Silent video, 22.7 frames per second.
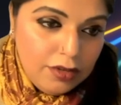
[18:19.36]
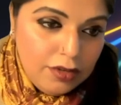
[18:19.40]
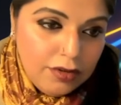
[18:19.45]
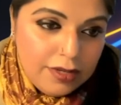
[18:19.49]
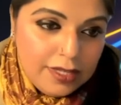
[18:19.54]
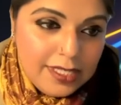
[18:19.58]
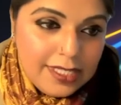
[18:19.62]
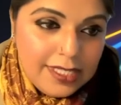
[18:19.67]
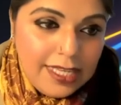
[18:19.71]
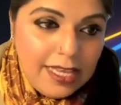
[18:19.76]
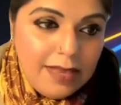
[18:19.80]
you
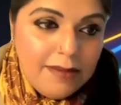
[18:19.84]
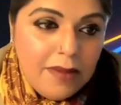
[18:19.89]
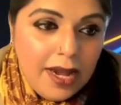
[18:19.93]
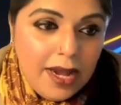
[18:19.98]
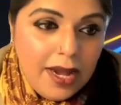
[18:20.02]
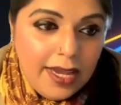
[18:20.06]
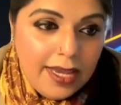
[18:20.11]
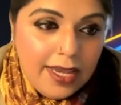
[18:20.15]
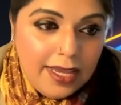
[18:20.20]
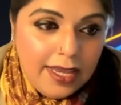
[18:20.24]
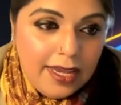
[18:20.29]
can see
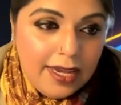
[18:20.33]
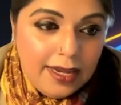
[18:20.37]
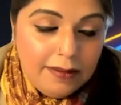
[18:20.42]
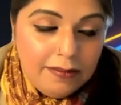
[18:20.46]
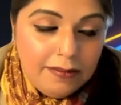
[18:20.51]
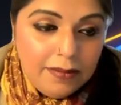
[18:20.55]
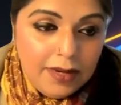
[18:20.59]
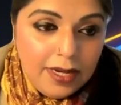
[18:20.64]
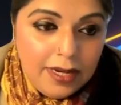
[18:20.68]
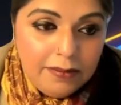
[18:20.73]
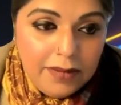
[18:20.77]

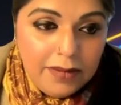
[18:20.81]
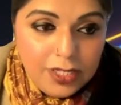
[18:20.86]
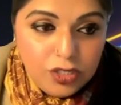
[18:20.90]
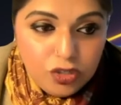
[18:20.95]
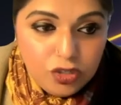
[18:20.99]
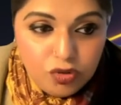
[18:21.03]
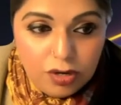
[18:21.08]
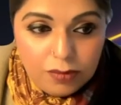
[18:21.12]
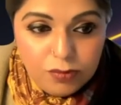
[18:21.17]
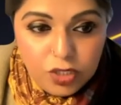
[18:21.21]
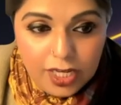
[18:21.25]
my
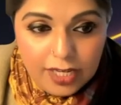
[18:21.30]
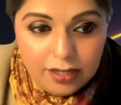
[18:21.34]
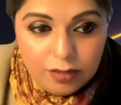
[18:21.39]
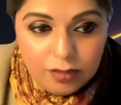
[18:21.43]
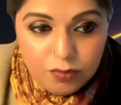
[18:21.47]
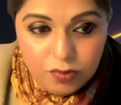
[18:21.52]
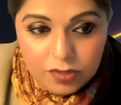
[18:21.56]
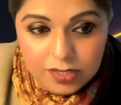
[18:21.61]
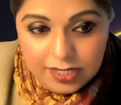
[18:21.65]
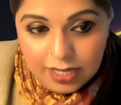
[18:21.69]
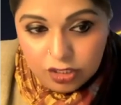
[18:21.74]
scrub
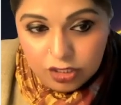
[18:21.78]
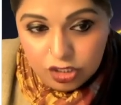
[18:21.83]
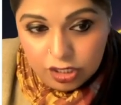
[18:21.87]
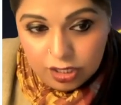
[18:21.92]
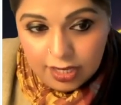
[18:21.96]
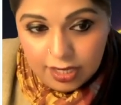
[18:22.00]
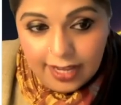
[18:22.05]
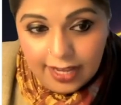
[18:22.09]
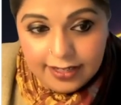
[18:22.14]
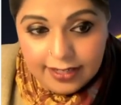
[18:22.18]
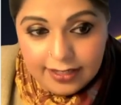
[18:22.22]
Janet was
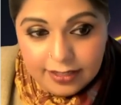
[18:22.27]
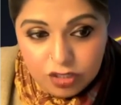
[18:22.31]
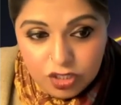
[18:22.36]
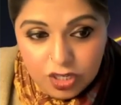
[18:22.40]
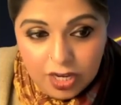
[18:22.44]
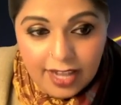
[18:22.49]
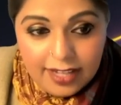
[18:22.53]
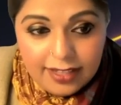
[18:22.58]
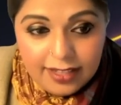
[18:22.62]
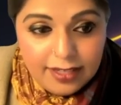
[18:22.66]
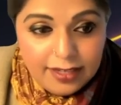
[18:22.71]
she had
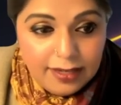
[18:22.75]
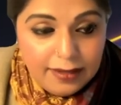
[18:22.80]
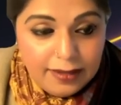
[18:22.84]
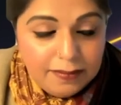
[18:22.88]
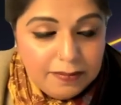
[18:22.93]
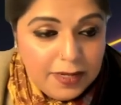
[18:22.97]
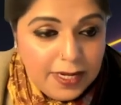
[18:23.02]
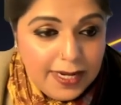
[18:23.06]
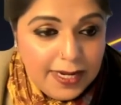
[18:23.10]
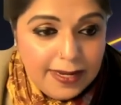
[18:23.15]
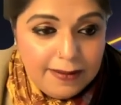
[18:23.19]

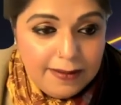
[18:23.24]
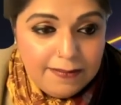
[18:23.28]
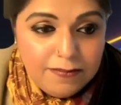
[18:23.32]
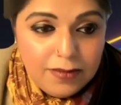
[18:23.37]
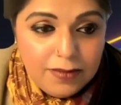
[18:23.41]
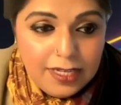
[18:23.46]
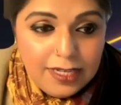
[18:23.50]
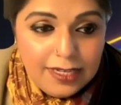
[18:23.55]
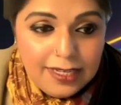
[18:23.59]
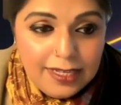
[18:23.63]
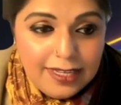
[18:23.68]
the
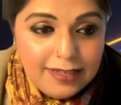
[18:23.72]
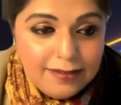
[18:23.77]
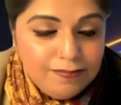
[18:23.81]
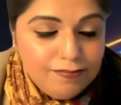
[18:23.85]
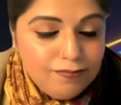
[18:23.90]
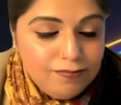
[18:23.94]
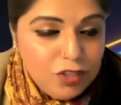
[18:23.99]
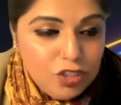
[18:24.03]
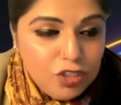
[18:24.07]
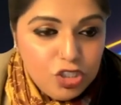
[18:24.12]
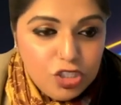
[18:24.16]

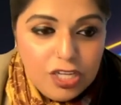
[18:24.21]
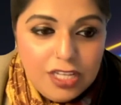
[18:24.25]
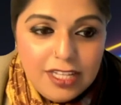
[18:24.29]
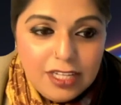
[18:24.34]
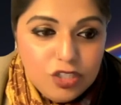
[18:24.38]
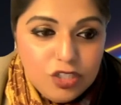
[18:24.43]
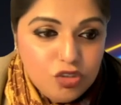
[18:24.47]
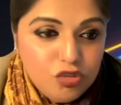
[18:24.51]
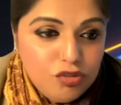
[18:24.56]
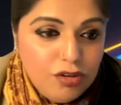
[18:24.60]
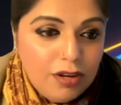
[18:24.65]

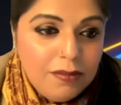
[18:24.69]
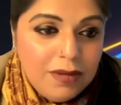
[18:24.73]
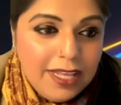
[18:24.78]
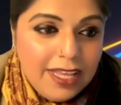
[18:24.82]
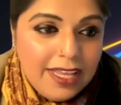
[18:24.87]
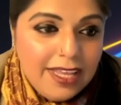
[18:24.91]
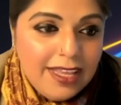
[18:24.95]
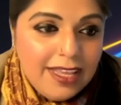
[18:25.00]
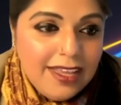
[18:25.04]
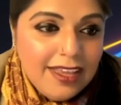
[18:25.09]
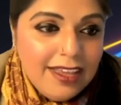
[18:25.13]
sheath
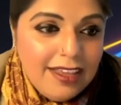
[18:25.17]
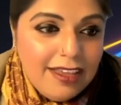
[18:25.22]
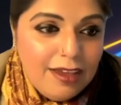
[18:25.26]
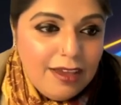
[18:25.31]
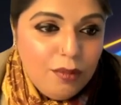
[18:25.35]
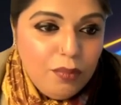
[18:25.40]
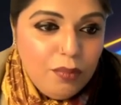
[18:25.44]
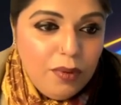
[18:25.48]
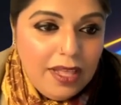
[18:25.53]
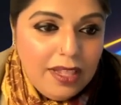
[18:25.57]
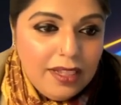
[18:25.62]
extremely
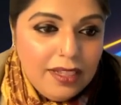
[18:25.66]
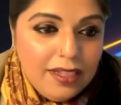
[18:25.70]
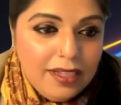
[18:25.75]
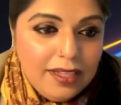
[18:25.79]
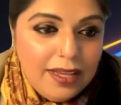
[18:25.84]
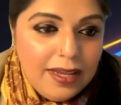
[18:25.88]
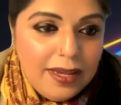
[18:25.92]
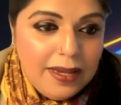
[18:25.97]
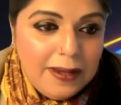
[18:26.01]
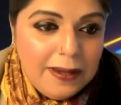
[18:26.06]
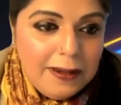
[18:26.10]

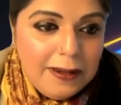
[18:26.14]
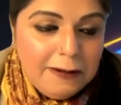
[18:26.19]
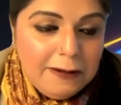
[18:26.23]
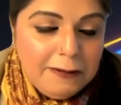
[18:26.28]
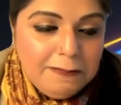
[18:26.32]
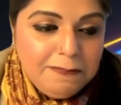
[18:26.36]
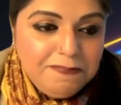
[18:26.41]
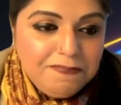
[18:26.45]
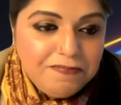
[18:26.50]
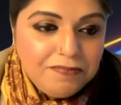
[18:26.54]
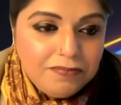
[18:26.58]

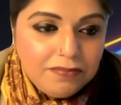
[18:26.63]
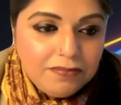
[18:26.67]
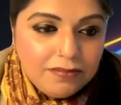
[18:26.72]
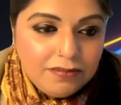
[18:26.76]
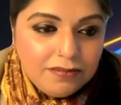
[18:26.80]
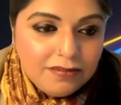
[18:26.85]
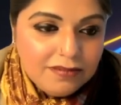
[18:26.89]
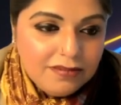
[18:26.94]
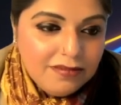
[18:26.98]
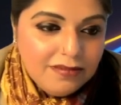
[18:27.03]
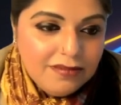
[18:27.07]
well.
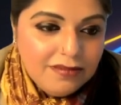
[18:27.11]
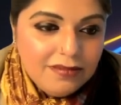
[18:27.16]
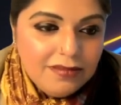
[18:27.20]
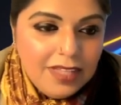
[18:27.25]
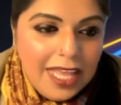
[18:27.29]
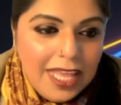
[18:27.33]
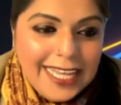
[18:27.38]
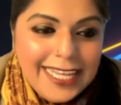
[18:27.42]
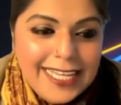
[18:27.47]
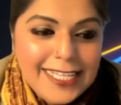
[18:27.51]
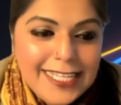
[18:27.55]

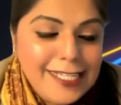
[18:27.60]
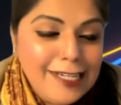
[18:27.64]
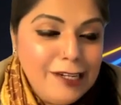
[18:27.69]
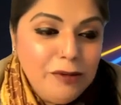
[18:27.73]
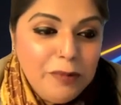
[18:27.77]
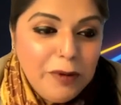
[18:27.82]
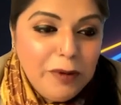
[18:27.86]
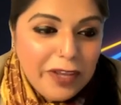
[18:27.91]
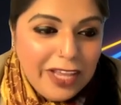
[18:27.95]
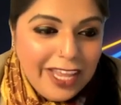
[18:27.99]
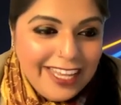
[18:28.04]
I guess
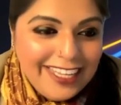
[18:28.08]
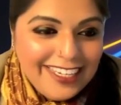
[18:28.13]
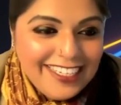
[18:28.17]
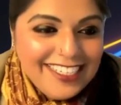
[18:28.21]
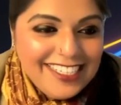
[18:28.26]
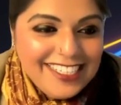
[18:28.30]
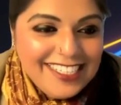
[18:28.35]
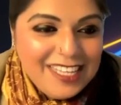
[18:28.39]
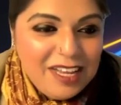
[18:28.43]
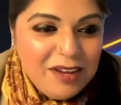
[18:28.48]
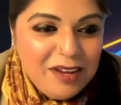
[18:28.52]

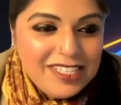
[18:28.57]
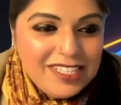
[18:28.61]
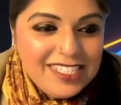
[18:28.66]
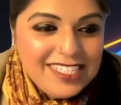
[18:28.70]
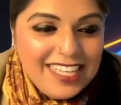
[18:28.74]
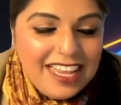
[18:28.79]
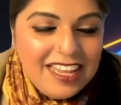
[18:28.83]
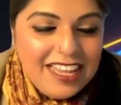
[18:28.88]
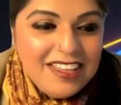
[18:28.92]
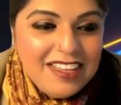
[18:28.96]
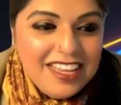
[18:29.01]
lubricated is how
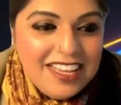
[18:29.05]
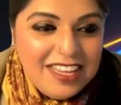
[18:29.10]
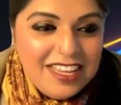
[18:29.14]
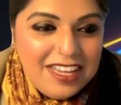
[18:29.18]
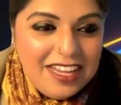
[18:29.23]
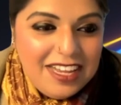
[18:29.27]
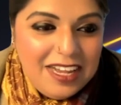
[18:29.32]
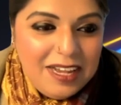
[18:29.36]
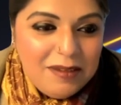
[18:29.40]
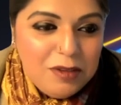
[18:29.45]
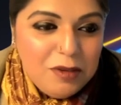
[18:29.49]
I'd say.
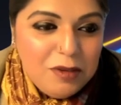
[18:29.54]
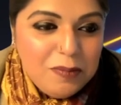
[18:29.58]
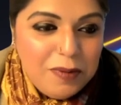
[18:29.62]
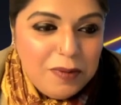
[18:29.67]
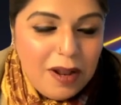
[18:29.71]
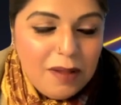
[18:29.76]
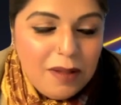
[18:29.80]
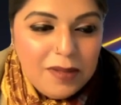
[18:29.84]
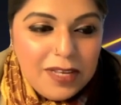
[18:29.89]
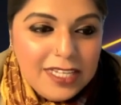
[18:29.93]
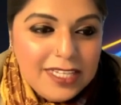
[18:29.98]

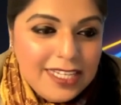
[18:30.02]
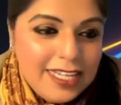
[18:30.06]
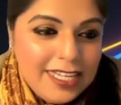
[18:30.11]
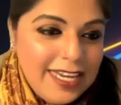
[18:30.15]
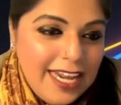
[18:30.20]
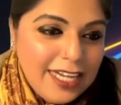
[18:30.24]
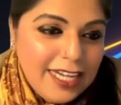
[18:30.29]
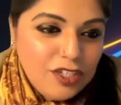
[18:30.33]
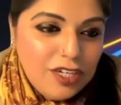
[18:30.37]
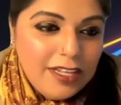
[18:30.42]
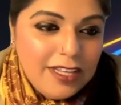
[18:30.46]

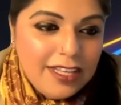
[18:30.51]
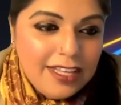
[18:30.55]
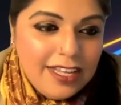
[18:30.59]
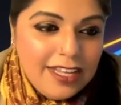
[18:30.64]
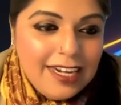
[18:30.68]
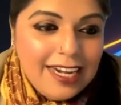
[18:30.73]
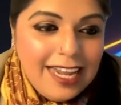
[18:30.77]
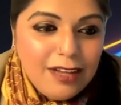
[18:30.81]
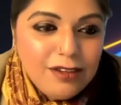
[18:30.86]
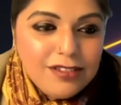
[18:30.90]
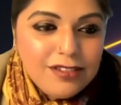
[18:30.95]
It actually
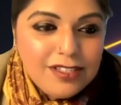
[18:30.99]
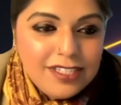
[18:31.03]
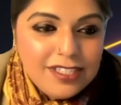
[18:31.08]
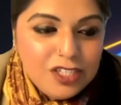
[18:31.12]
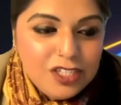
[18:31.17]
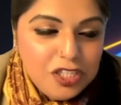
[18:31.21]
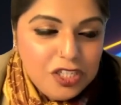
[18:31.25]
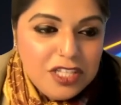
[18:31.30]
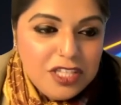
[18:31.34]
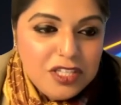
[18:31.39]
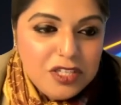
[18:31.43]
allows
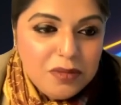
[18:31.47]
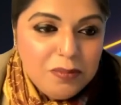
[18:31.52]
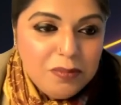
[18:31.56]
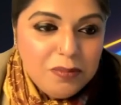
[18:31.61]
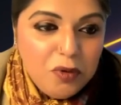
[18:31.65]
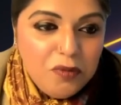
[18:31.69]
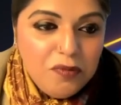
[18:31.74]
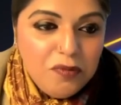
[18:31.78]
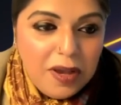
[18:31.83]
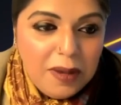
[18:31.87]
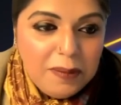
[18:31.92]
the sheath to
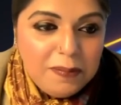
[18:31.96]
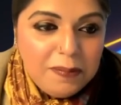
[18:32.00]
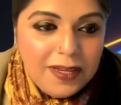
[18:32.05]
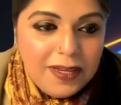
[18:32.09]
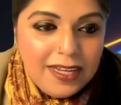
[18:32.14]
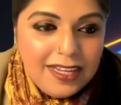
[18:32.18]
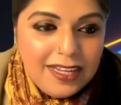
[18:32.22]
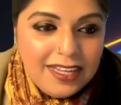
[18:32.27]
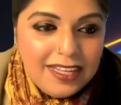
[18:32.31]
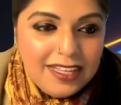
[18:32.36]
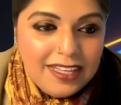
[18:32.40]
move up
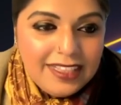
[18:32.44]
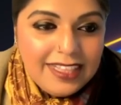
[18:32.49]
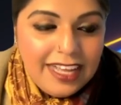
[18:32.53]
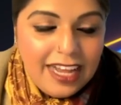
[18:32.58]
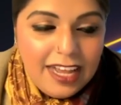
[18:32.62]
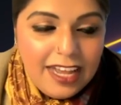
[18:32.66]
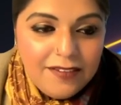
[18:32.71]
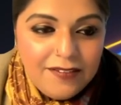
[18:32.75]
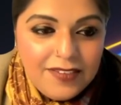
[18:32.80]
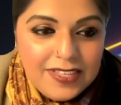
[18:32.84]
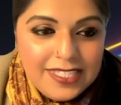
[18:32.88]

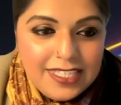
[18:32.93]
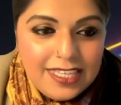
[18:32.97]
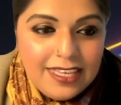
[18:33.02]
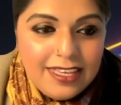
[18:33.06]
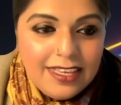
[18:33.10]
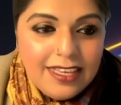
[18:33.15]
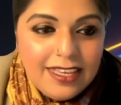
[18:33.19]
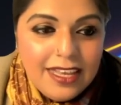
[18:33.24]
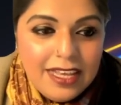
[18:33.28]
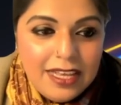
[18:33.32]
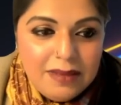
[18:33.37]
the
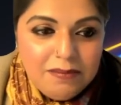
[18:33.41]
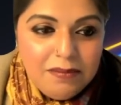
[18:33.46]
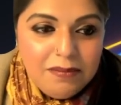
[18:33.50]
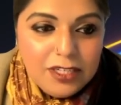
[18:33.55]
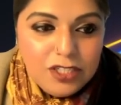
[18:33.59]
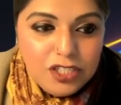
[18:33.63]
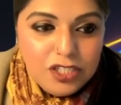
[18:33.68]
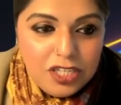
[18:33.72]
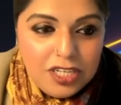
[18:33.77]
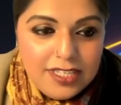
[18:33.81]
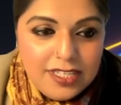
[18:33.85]
IVC
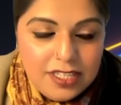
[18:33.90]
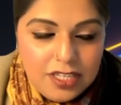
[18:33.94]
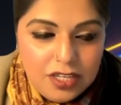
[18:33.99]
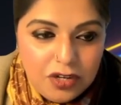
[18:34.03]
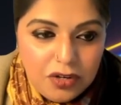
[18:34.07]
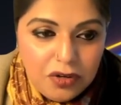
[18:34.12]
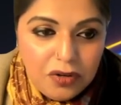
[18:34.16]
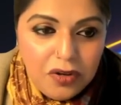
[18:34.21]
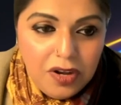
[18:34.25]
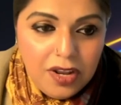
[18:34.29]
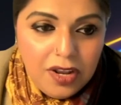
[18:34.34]
much
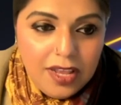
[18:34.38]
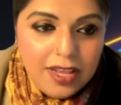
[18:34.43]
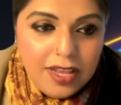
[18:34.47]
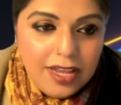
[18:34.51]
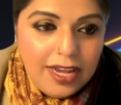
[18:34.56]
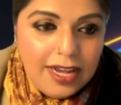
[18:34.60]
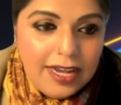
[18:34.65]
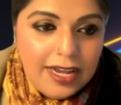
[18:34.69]
easier.